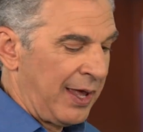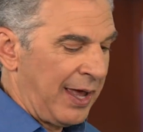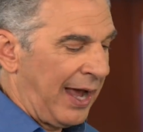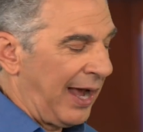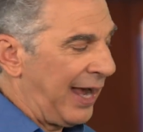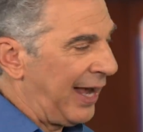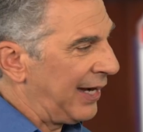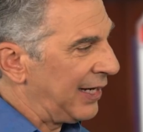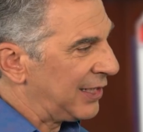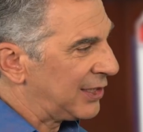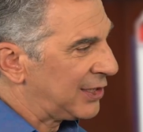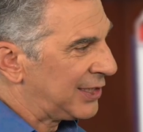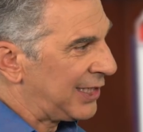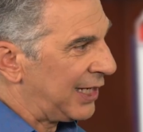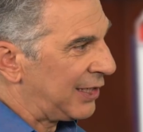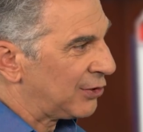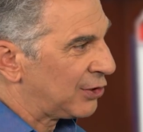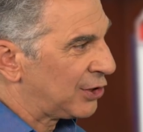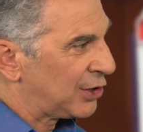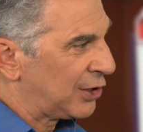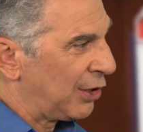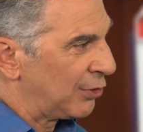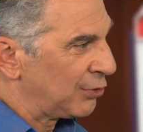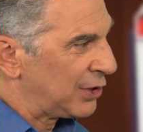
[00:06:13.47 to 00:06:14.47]
And it
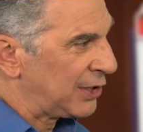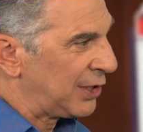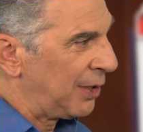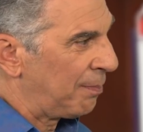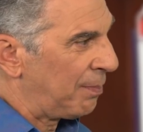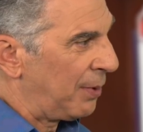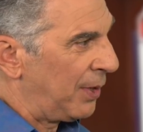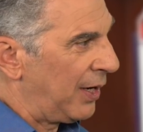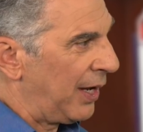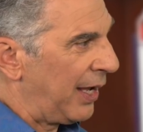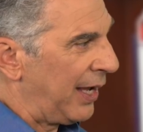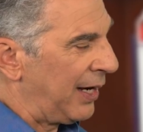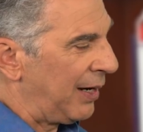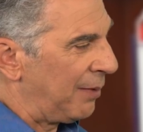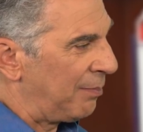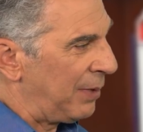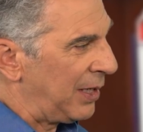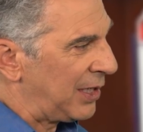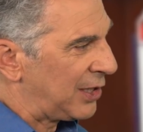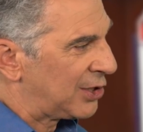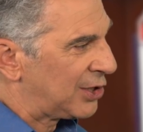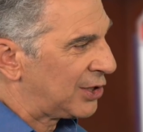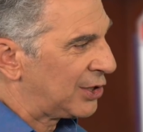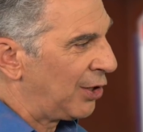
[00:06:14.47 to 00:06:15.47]
sounds so simple and it
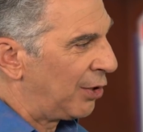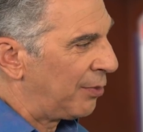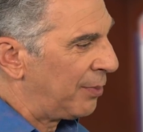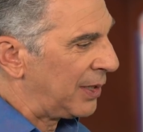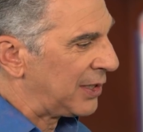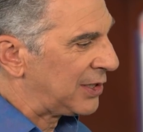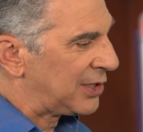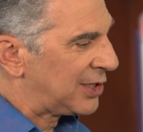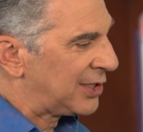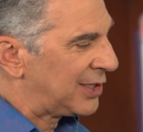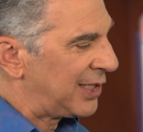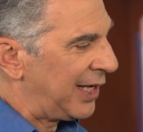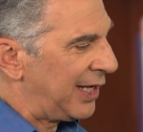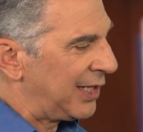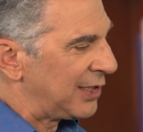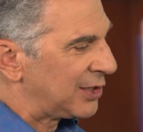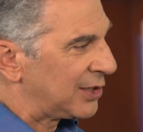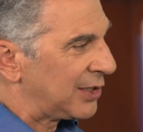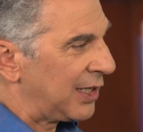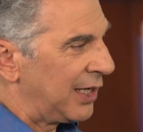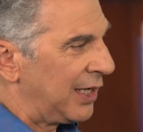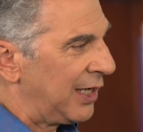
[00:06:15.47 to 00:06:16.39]
makes so much sense.